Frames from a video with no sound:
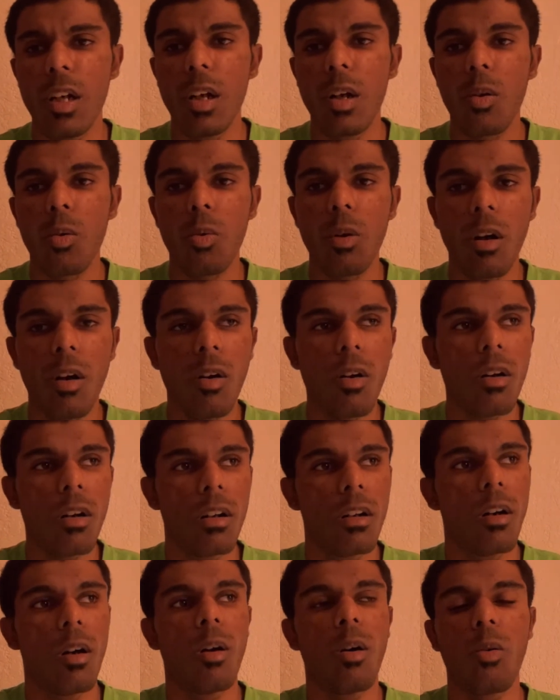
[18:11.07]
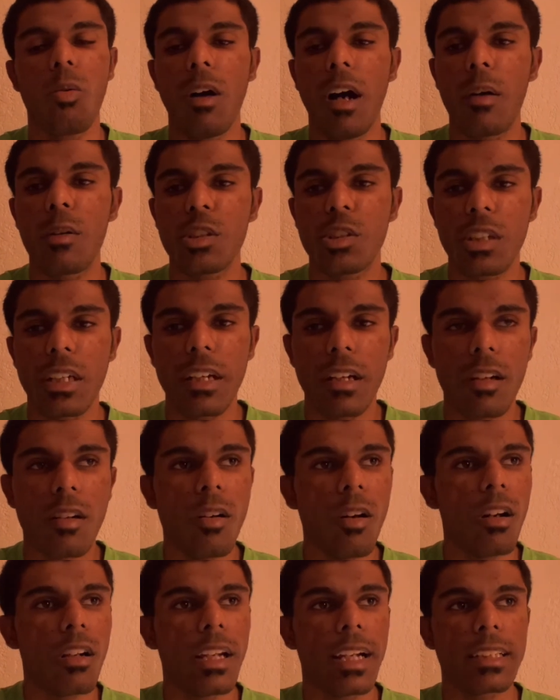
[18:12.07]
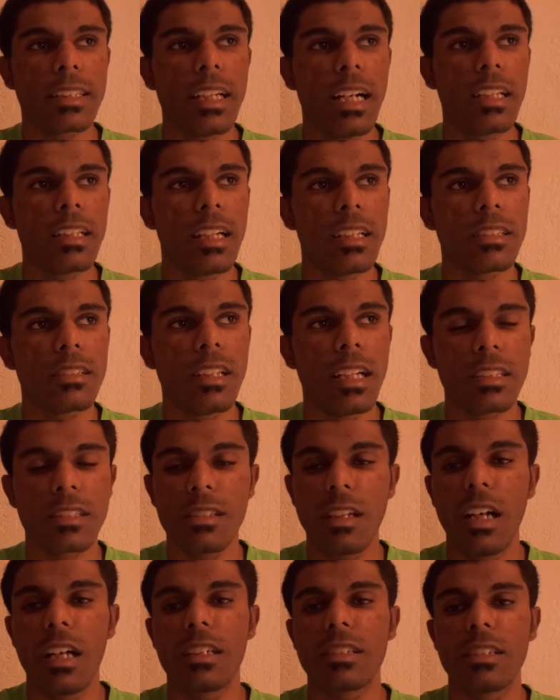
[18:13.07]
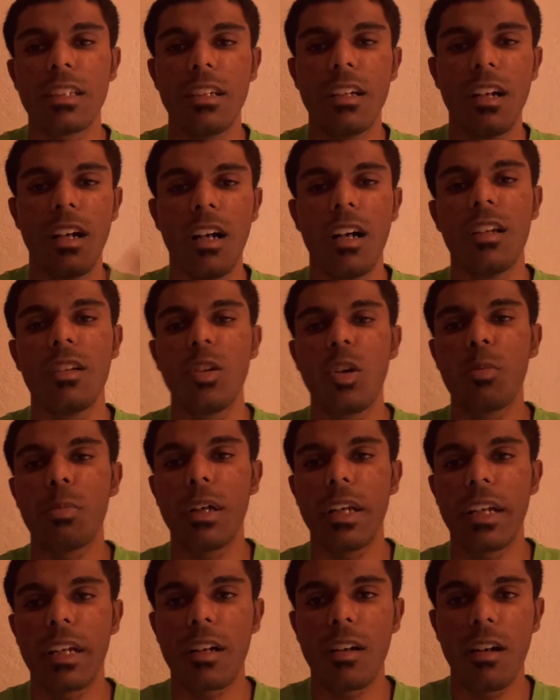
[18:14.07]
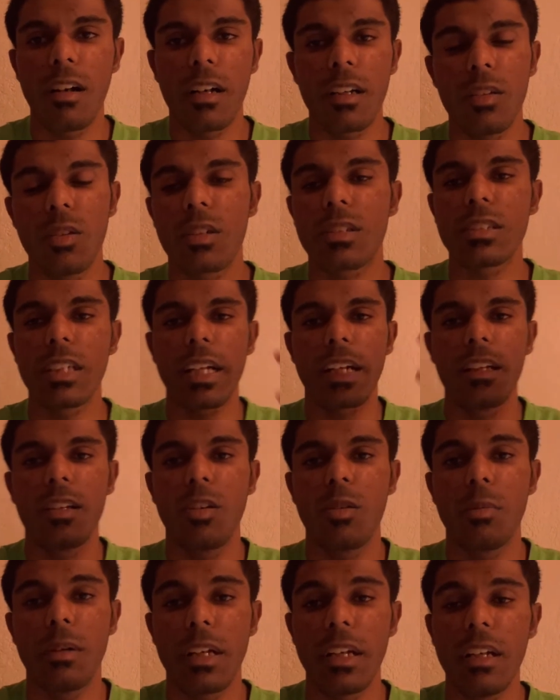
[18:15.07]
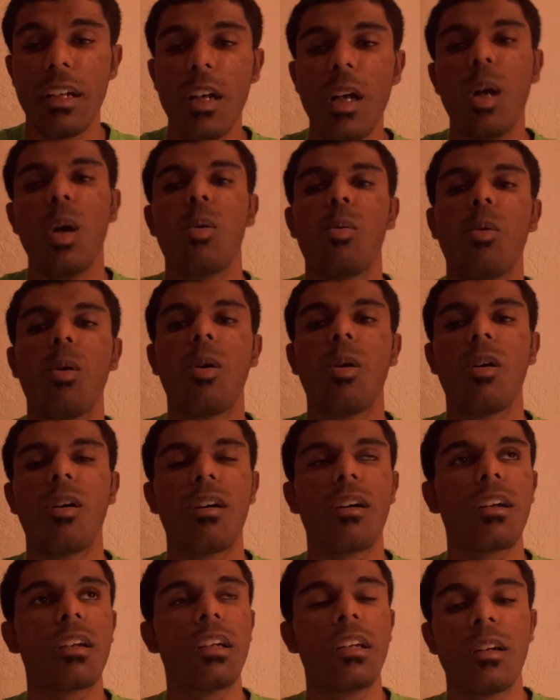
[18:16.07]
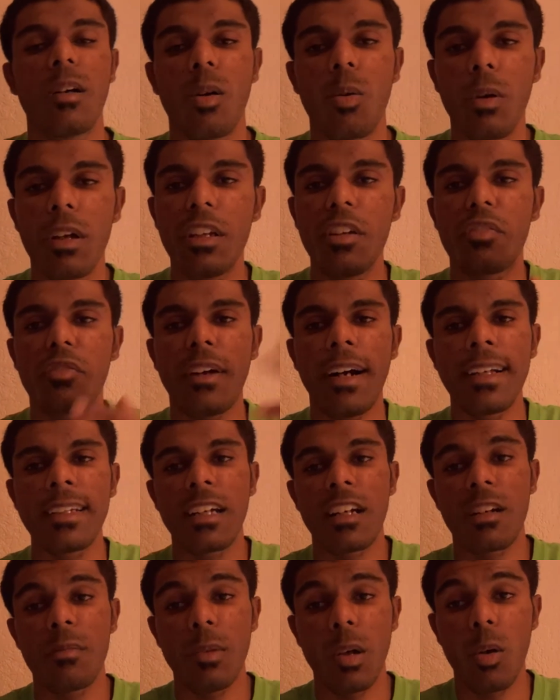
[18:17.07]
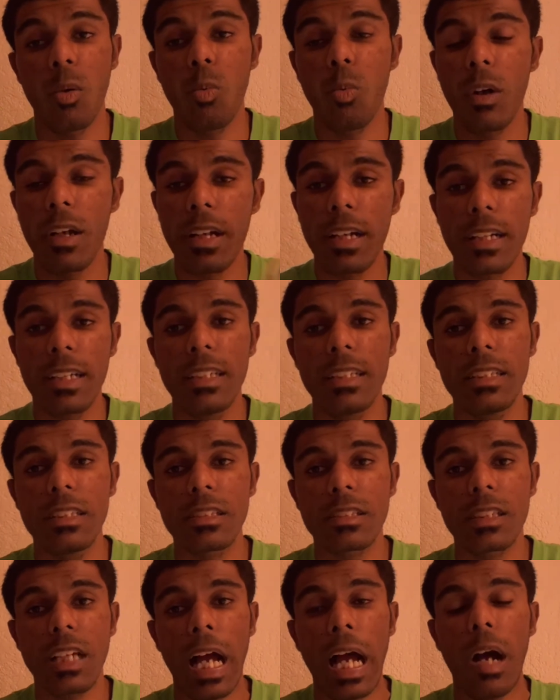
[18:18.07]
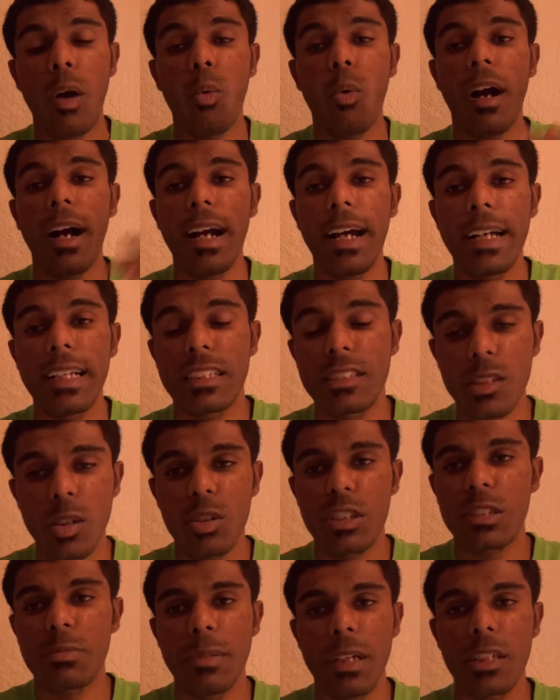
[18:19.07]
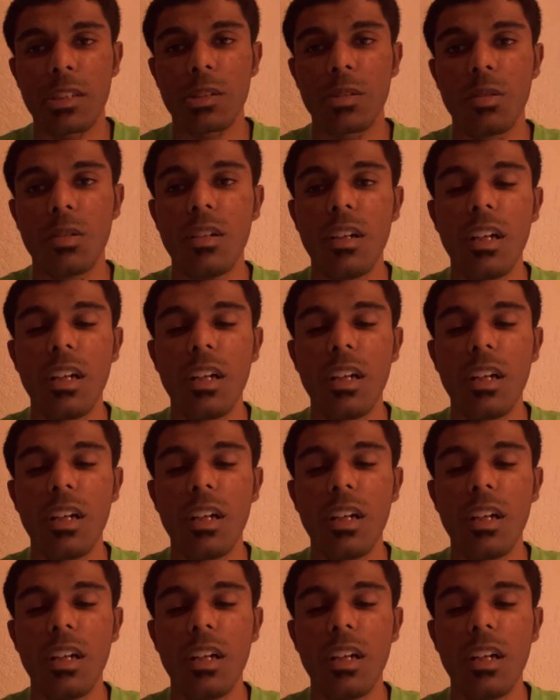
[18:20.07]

well, oh, why would you get a car like that? That's a nobody car. It looks like a nobody. Well, when you find out about what it is, why it's so special,